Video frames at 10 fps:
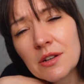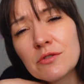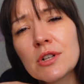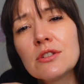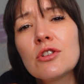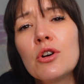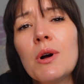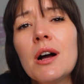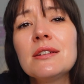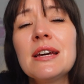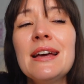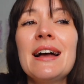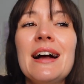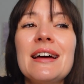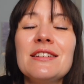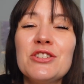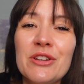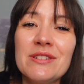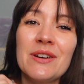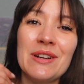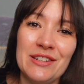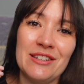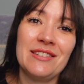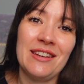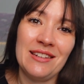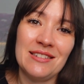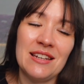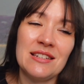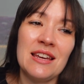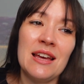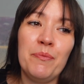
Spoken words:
I've tried so hard and it turns out I just hate it.